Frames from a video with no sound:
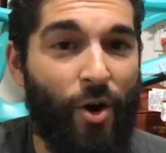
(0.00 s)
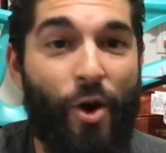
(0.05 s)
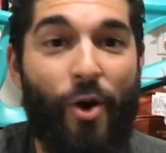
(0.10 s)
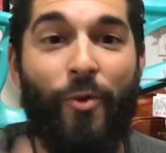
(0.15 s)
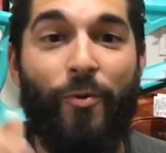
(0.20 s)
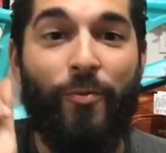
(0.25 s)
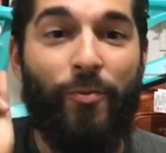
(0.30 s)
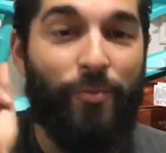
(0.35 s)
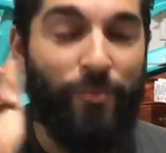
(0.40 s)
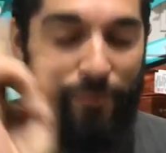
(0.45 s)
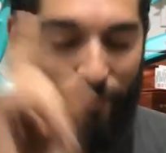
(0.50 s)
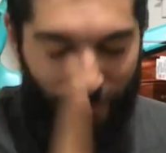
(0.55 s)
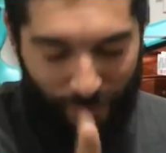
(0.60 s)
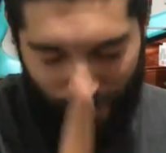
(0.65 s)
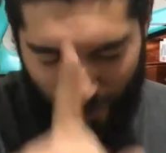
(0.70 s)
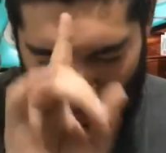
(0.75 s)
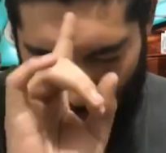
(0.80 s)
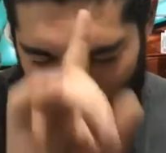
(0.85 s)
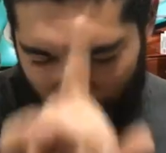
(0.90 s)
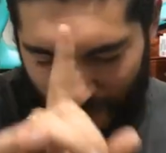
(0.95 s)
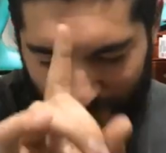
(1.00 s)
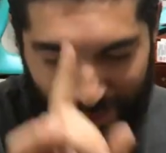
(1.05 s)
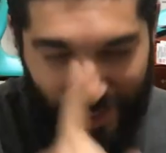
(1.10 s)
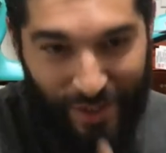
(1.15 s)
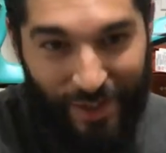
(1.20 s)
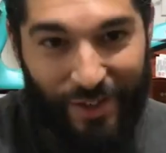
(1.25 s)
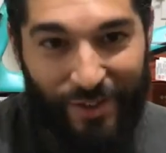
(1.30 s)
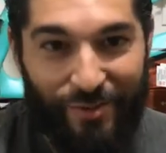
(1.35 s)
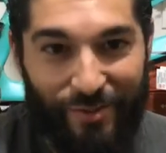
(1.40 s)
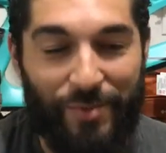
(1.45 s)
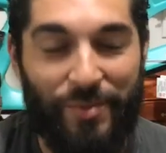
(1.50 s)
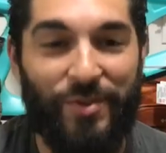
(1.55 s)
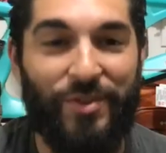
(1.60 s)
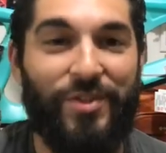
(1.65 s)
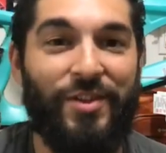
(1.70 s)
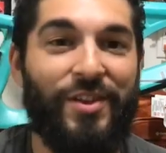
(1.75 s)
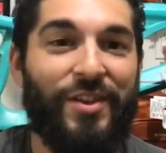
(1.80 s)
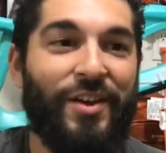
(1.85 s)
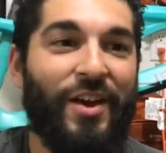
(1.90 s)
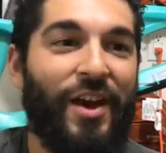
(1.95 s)
Oh, one more thing.
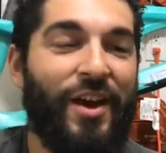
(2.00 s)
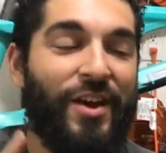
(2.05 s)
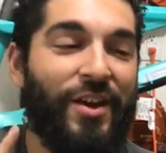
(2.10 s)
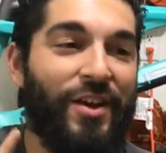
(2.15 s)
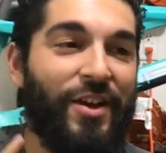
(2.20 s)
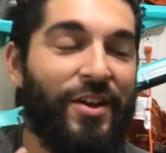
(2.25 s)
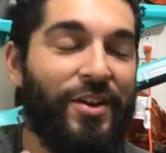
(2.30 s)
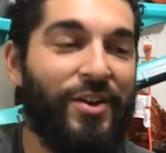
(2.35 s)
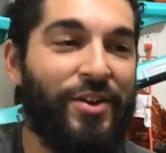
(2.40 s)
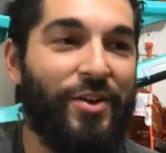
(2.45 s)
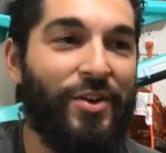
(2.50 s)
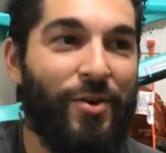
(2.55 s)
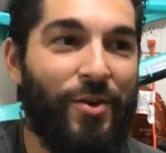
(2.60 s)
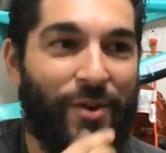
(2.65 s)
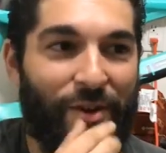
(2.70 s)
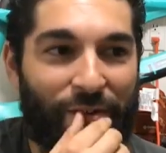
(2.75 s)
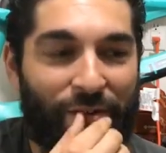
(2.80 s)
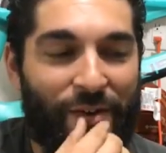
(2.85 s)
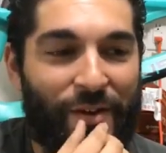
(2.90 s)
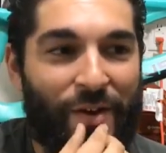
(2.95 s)
You know,